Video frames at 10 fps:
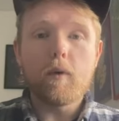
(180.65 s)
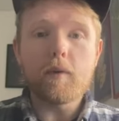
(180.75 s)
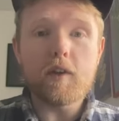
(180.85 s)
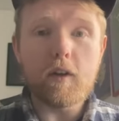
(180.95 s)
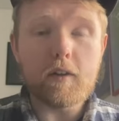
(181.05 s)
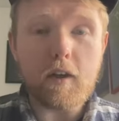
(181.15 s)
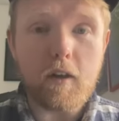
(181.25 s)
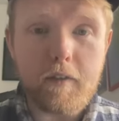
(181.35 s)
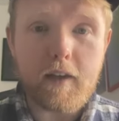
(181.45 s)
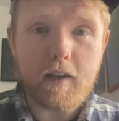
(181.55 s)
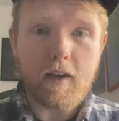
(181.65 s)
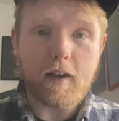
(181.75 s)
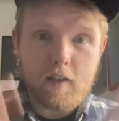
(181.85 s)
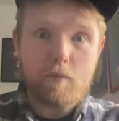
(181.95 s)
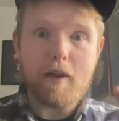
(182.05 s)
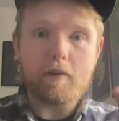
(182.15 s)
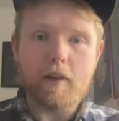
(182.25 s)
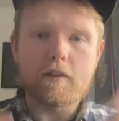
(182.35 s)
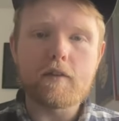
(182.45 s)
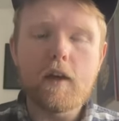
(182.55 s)
were told on the uh,
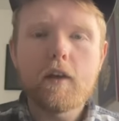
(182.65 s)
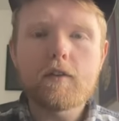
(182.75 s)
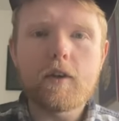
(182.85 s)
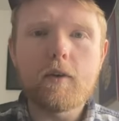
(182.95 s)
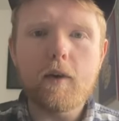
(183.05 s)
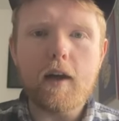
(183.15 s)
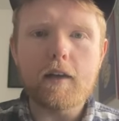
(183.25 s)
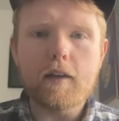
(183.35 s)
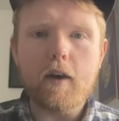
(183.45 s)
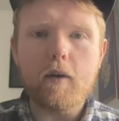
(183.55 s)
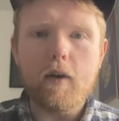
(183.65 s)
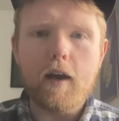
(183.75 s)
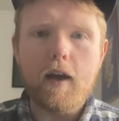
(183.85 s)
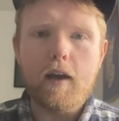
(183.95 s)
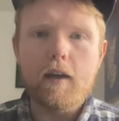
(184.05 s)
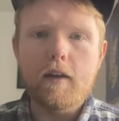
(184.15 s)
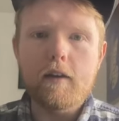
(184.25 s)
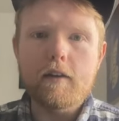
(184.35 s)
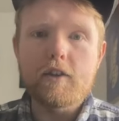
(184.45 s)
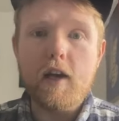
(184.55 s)
experience to hand out a
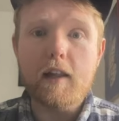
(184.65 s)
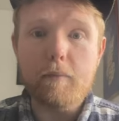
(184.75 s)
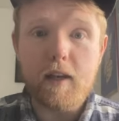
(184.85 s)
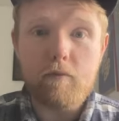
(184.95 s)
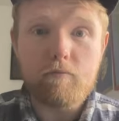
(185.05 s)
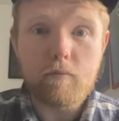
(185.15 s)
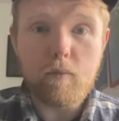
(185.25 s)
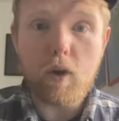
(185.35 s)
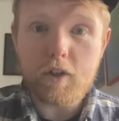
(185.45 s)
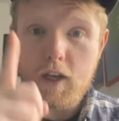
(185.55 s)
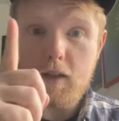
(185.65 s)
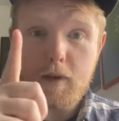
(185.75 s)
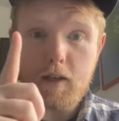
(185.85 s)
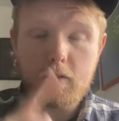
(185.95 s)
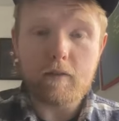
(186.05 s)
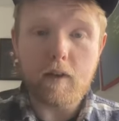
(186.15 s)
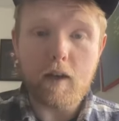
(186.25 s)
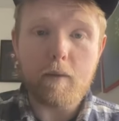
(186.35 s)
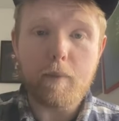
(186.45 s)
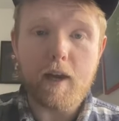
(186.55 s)
jelly bean, one jelly bean
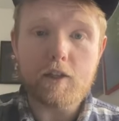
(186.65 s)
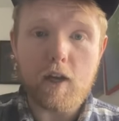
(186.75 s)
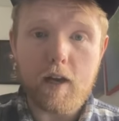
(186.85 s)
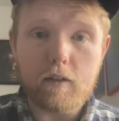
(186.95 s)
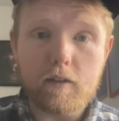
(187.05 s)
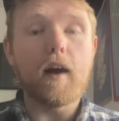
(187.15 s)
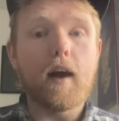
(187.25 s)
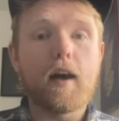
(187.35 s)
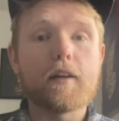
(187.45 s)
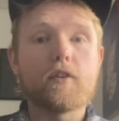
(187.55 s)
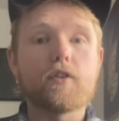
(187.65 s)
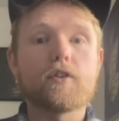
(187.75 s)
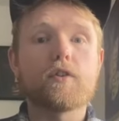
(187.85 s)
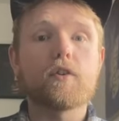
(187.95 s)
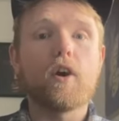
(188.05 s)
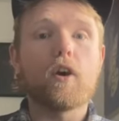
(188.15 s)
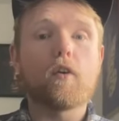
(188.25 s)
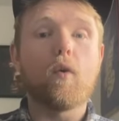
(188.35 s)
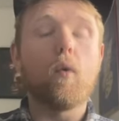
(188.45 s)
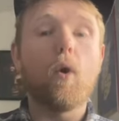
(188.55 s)
uh, per child, and a
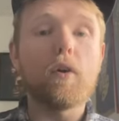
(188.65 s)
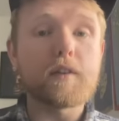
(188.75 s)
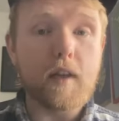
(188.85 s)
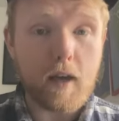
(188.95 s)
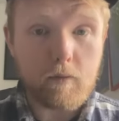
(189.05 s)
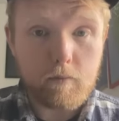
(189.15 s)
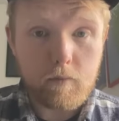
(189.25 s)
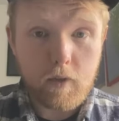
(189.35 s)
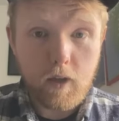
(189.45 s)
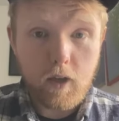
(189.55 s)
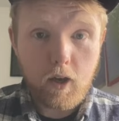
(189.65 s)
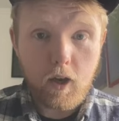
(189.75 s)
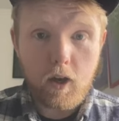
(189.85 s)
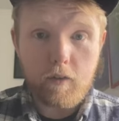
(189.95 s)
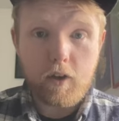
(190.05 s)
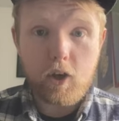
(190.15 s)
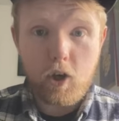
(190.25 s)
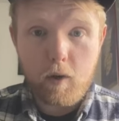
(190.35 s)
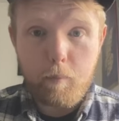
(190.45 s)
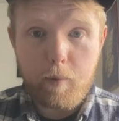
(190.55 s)
quarter of a
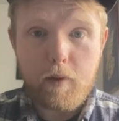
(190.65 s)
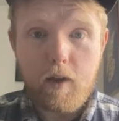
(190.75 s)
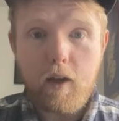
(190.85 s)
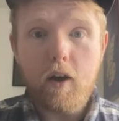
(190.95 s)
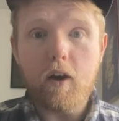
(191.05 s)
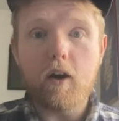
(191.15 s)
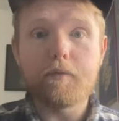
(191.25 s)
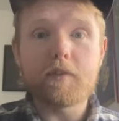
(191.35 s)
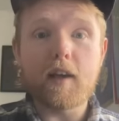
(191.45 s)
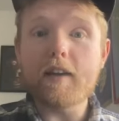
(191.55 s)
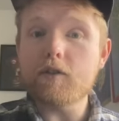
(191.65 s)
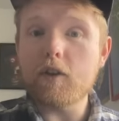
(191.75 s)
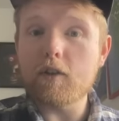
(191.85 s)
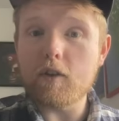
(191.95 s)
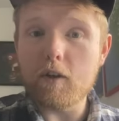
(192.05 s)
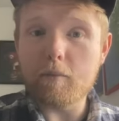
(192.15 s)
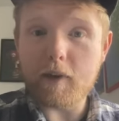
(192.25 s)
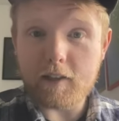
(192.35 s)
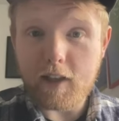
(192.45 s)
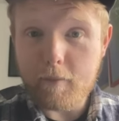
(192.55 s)
cup of Tesco's own
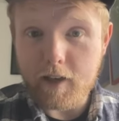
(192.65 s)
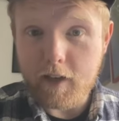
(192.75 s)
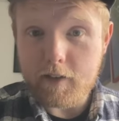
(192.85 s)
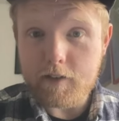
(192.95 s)
brand lemonade.